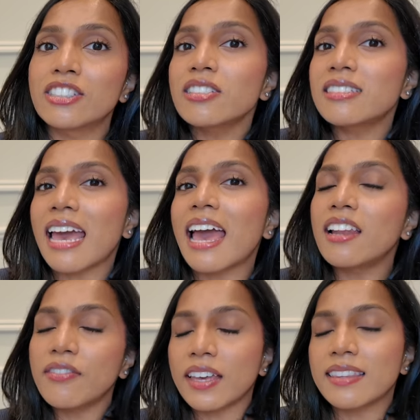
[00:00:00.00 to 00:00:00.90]
just to
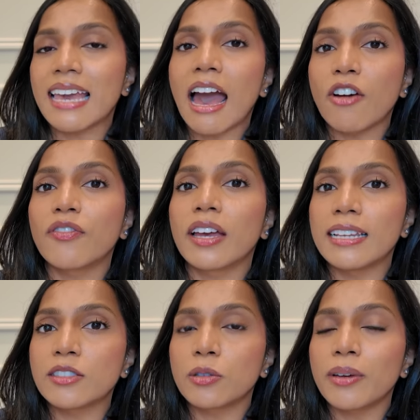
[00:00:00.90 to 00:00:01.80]
elevate the outfit a
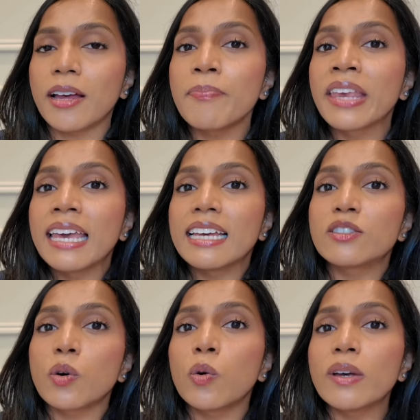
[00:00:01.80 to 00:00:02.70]
little bit,
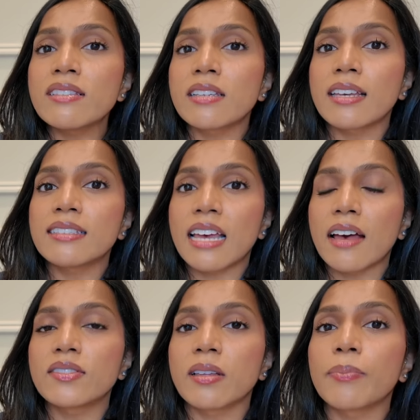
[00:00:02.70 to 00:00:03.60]
it's always nice to
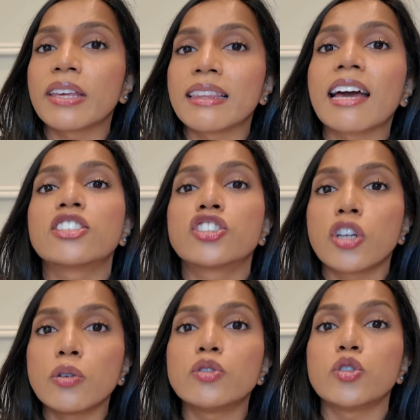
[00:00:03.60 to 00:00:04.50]
have something that
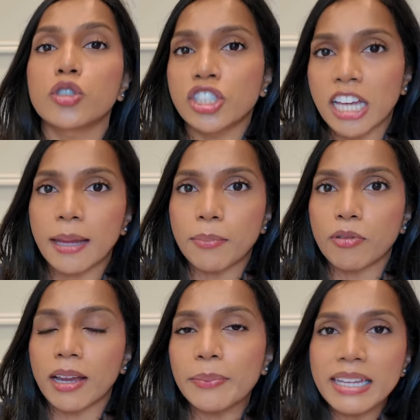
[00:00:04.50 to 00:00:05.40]
shows your shape,
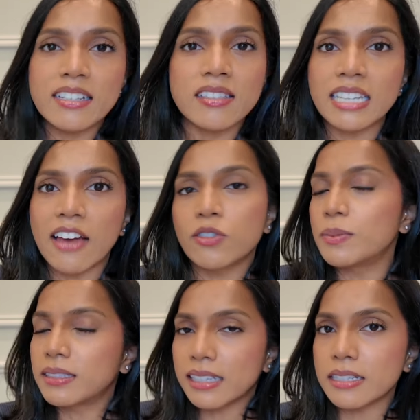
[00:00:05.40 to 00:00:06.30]
right? It doesn't have to
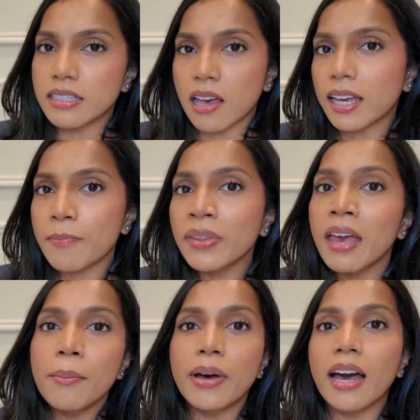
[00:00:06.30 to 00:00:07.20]
be skin tight,
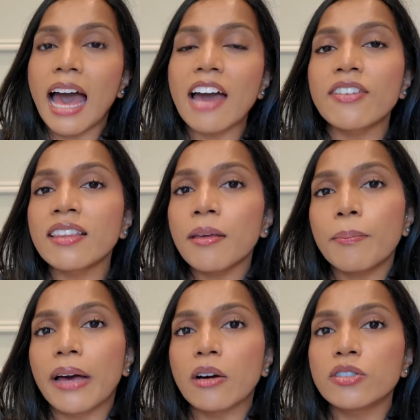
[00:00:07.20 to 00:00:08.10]
but having the
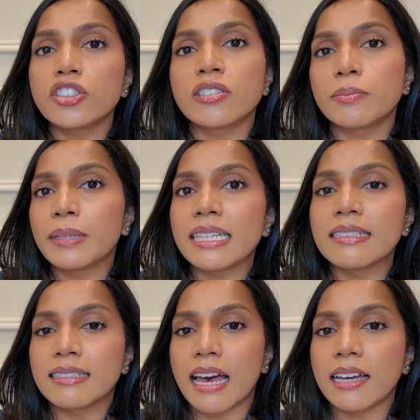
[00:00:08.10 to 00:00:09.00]
belt just
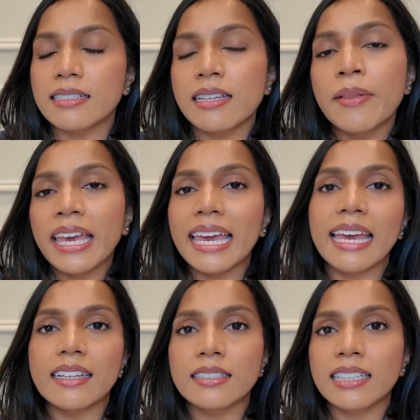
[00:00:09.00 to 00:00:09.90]
means that
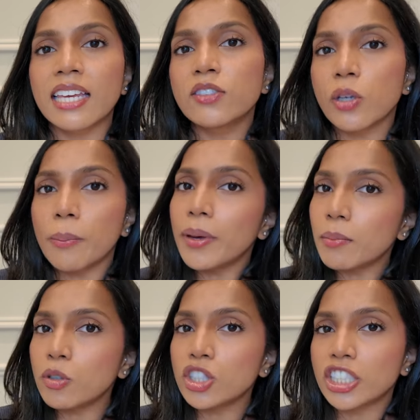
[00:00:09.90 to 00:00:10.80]
it gives you a
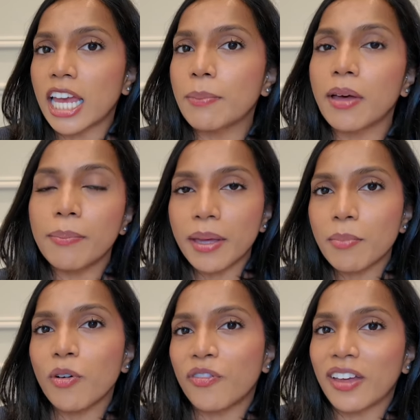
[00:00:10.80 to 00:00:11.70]
bit more shape, a bit
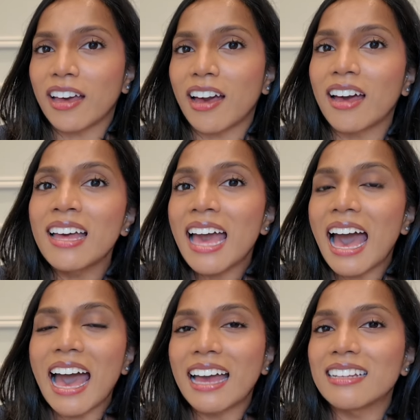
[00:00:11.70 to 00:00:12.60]
more figure,
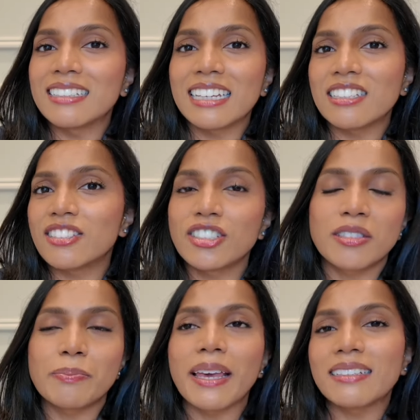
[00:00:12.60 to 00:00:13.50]
and it
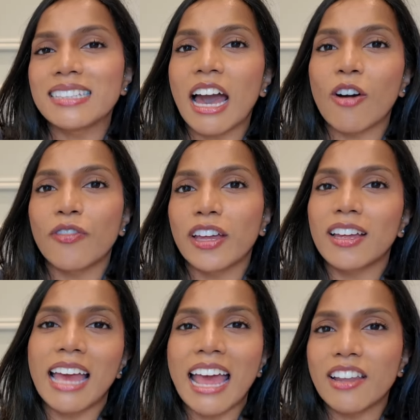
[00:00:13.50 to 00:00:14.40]
just makes the
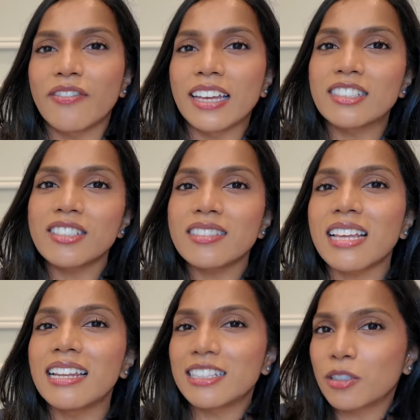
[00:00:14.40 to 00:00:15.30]
outfit elevate just
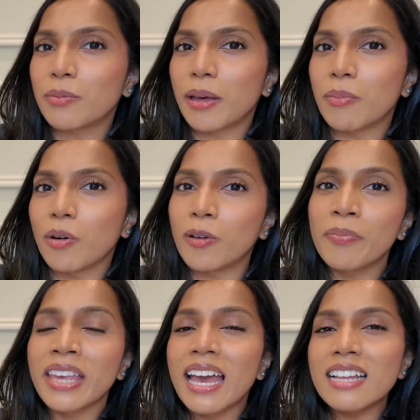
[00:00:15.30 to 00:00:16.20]
a little bit more.
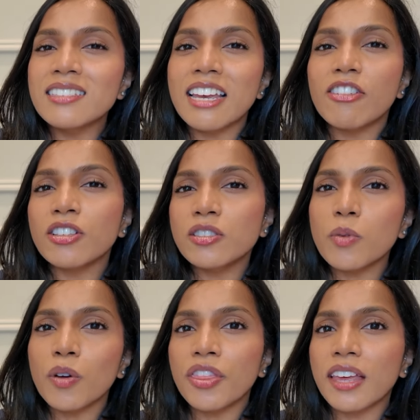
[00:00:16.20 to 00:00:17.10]
And there are
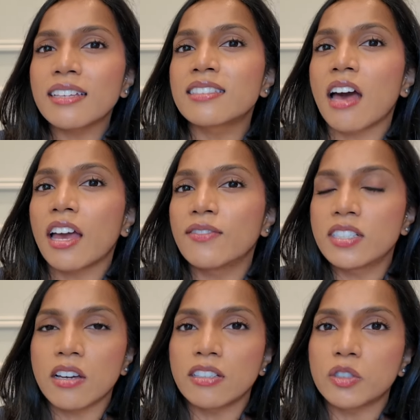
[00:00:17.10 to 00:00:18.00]
small things that I've
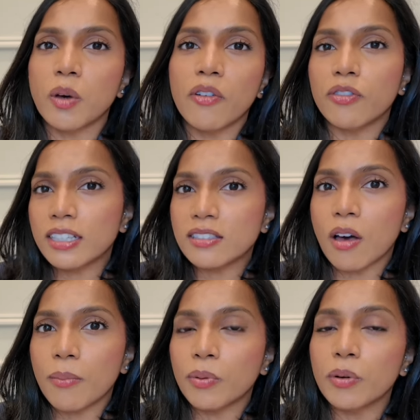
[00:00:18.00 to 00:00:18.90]
done as well. For
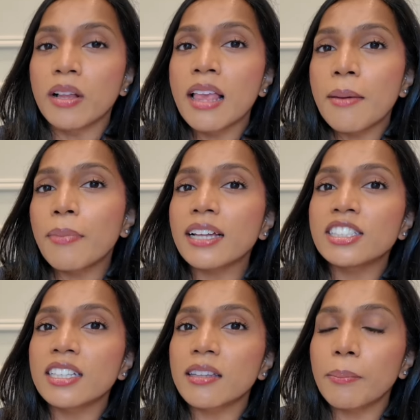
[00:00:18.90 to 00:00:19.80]
example,
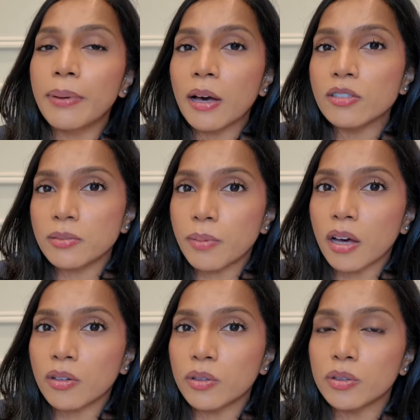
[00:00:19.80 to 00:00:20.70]
matching the belt
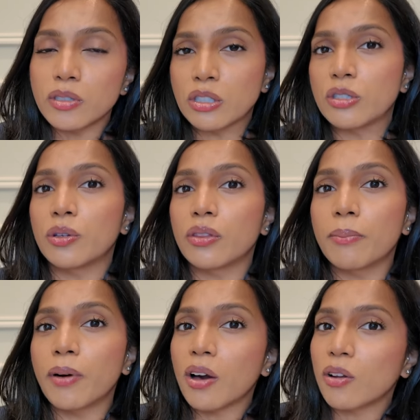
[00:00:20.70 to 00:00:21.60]
buckle to the
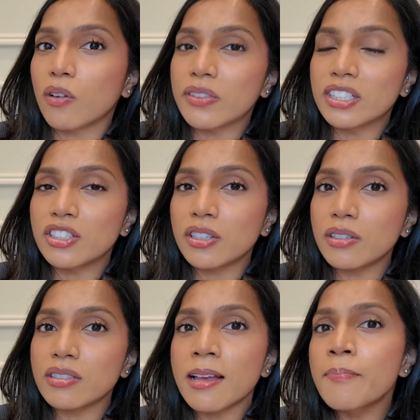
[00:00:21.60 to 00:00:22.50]
buckle of the shoes,